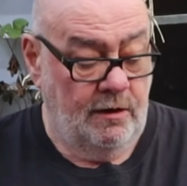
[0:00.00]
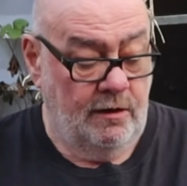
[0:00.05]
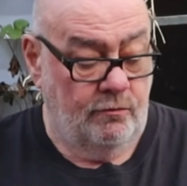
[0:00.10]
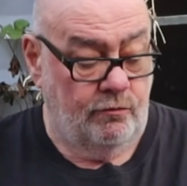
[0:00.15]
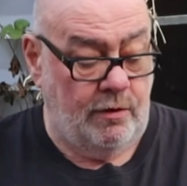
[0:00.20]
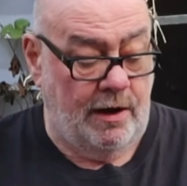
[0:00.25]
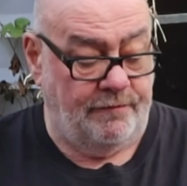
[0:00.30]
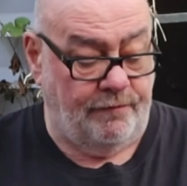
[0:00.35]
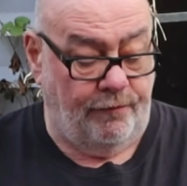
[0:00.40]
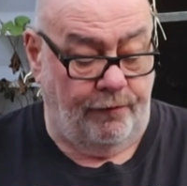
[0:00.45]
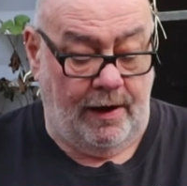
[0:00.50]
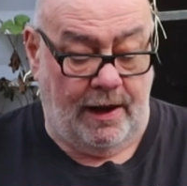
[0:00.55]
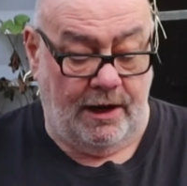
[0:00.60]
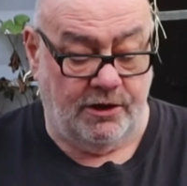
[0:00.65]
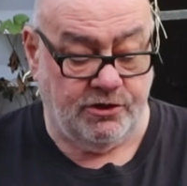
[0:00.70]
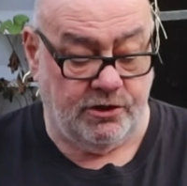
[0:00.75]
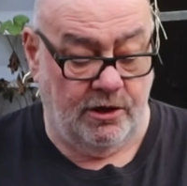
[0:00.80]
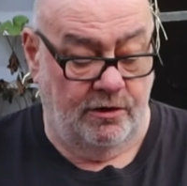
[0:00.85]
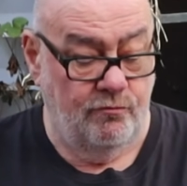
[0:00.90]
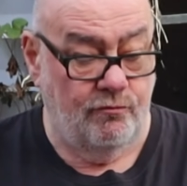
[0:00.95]
Red
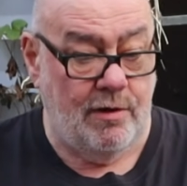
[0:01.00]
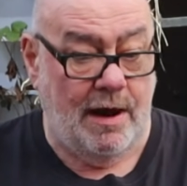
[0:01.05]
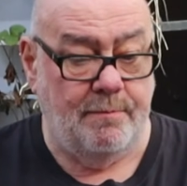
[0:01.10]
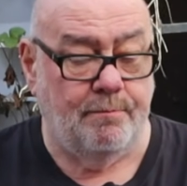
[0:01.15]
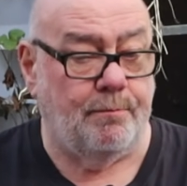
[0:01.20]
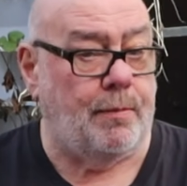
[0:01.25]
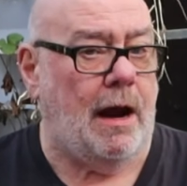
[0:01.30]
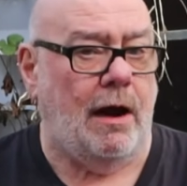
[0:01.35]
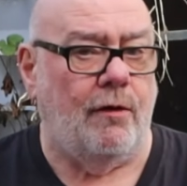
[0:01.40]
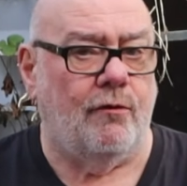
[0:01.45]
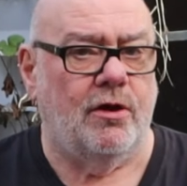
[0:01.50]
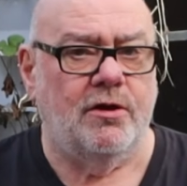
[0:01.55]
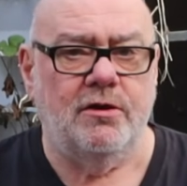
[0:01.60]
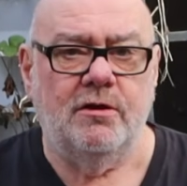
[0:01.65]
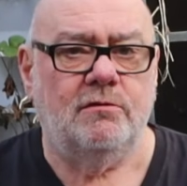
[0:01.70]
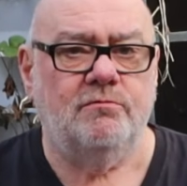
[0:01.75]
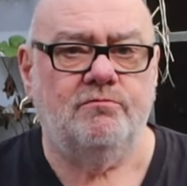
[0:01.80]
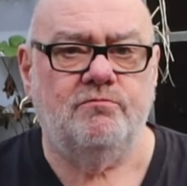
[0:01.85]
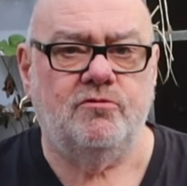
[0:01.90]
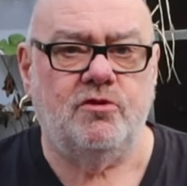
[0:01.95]
Flash and Red Baron,
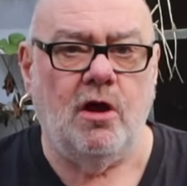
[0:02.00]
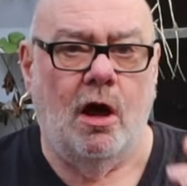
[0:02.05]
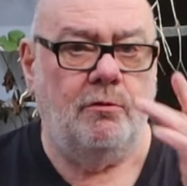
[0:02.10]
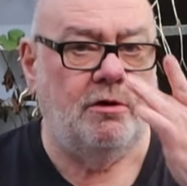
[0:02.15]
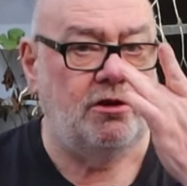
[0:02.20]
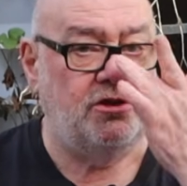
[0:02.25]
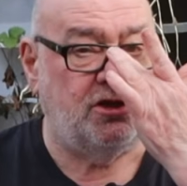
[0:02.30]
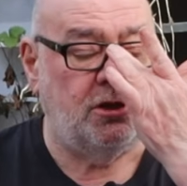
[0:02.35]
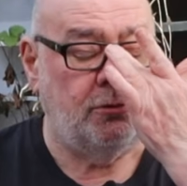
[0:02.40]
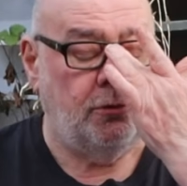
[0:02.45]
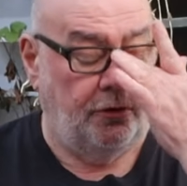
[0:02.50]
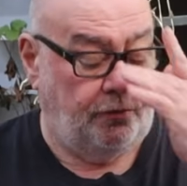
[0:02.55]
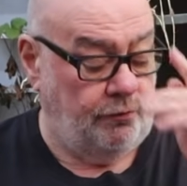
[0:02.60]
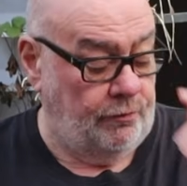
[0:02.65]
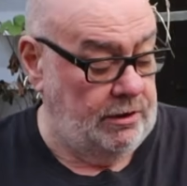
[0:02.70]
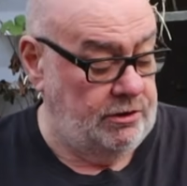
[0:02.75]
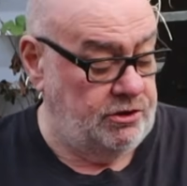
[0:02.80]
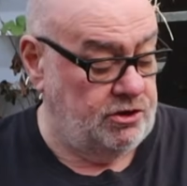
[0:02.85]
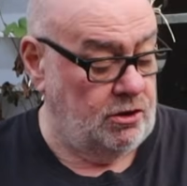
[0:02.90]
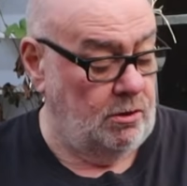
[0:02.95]
only 2 or
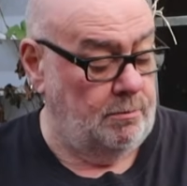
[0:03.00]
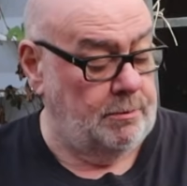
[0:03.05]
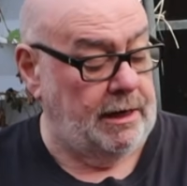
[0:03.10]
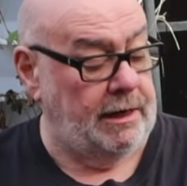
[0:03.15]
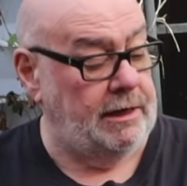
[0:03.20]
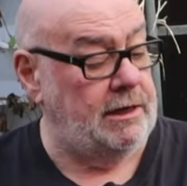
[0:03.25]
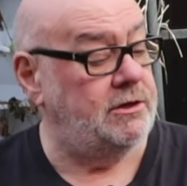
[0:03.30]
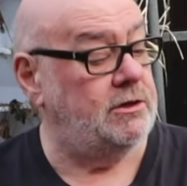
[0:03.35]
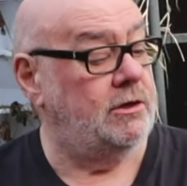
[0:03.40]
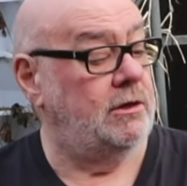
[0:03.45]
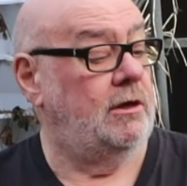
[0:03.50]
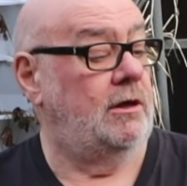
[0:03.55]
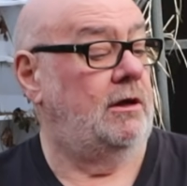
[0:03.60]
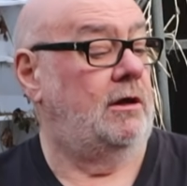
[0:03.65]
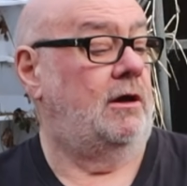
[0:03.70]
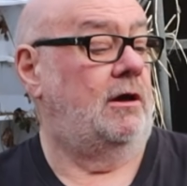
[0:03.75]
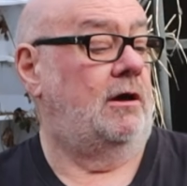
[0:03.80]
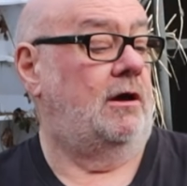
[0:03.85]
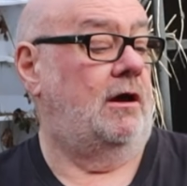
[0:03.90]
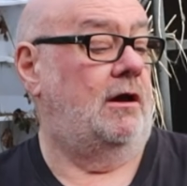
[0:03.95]
3 germinated.
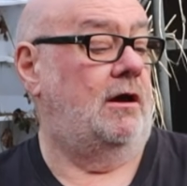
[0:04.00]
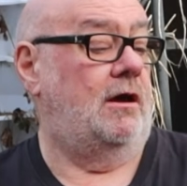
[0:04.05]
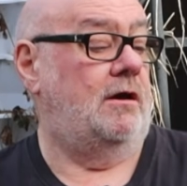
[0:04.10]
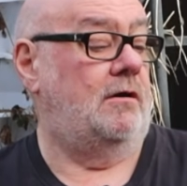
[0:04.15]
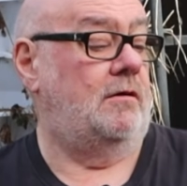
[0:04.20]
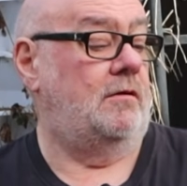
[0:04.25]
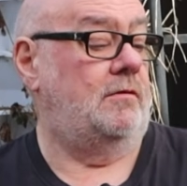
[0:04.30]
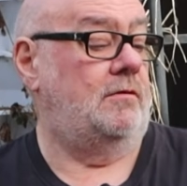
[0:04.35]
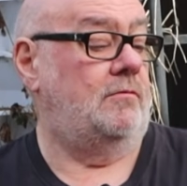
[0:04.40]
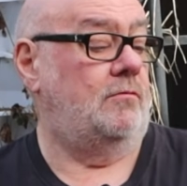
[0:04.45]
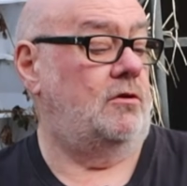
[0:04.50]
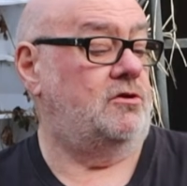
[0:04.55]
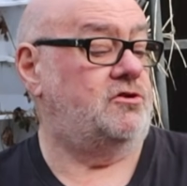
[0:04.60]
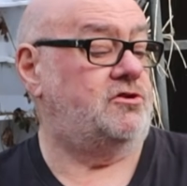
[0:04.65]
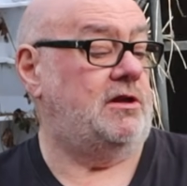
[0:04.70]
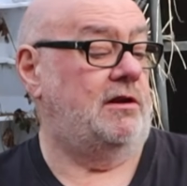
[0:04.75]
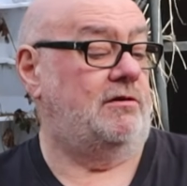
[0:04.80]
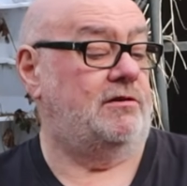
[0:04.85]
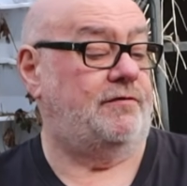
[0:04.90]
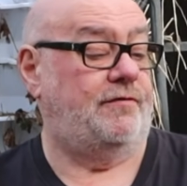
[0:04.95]
And what's
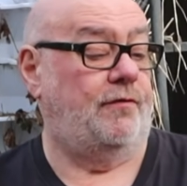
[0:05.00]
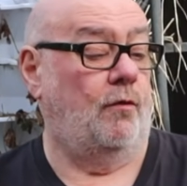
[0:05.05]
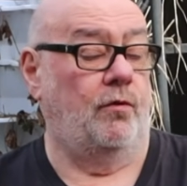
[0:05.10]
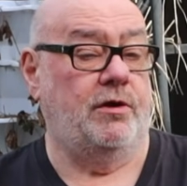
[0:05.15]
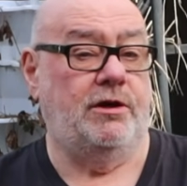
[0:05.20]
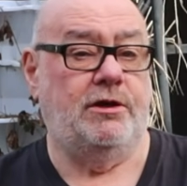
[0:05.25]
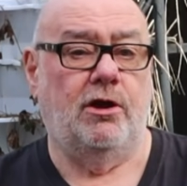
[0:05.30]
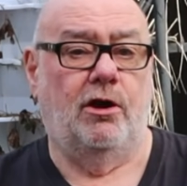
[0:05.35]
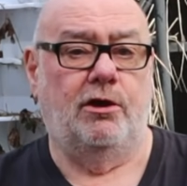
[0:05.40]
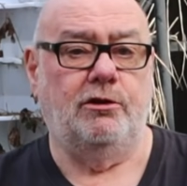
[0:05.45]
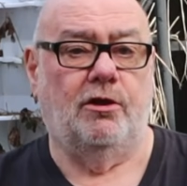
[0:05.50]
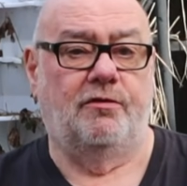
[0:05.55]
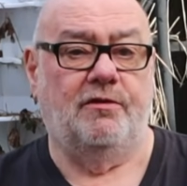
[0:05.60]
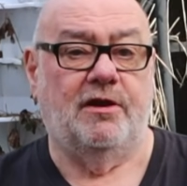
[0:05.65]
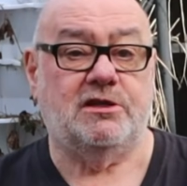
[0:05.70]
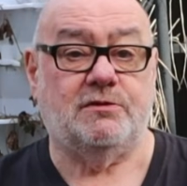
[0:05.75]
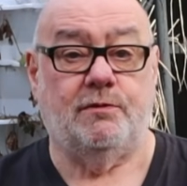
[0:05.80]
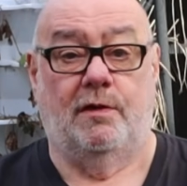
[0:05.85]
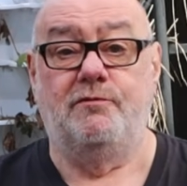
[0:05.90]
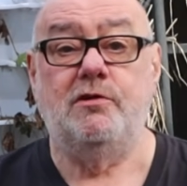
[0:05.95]
that? There's 49 on
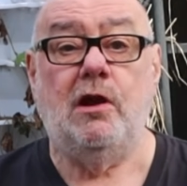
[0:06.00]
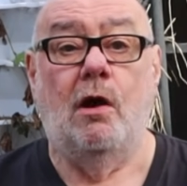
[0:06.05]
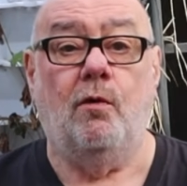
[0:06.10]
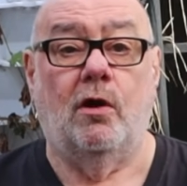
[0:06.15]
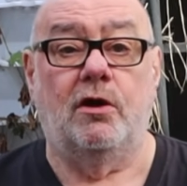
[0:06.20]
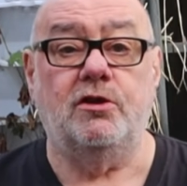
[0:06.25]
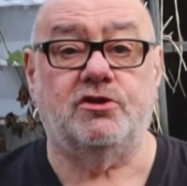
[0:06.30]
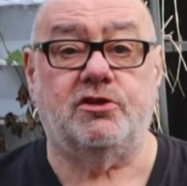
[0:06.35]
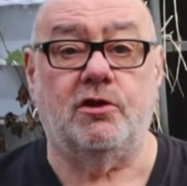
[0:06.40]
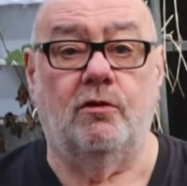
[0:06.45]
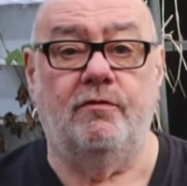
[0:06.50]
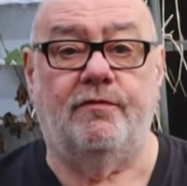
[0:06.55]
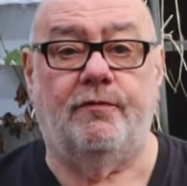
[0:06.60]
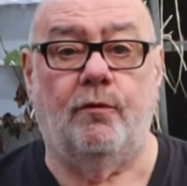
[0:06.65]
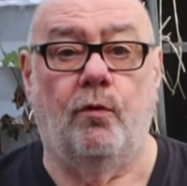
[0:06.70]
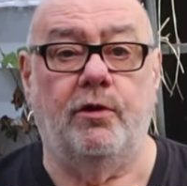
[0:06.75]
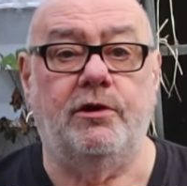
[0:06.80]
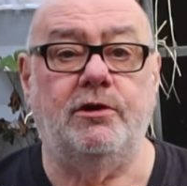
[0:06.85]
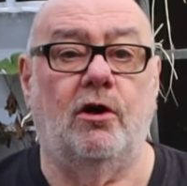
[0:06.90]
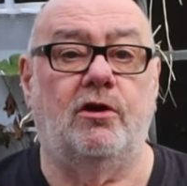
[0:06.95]
there, so I know I sowed
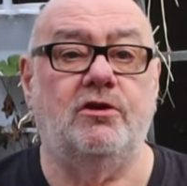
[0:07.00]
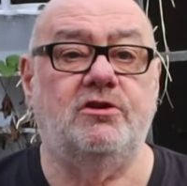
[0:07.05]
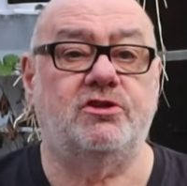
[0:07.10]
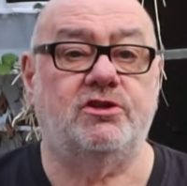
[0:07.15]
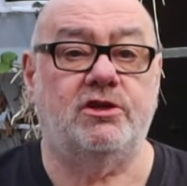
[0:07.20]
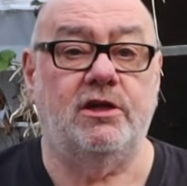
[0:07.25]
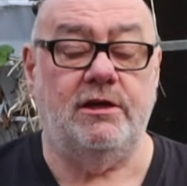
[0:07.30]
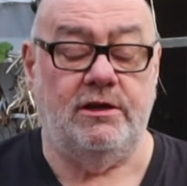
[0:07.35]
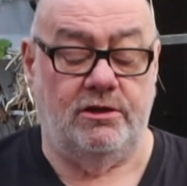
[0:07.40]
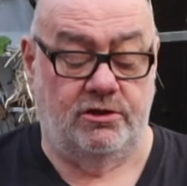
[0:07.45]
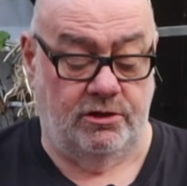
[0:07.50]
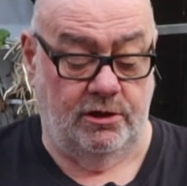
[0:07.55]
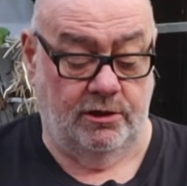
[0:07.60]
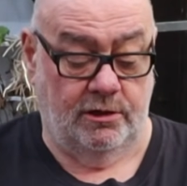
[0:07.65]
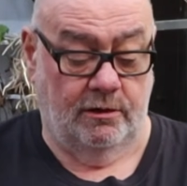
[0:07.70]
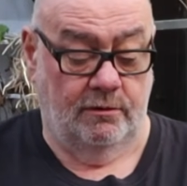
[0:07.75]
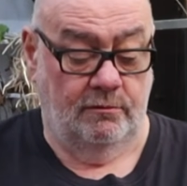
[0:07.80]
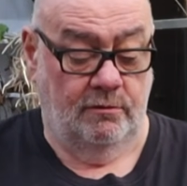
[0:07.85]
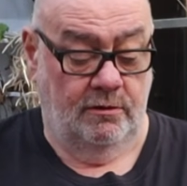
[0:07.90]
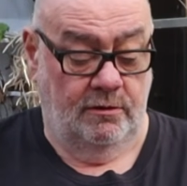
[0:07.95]
49 seeds, you
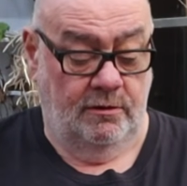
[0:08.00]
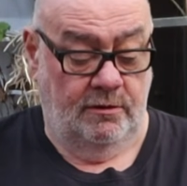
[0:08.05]
know.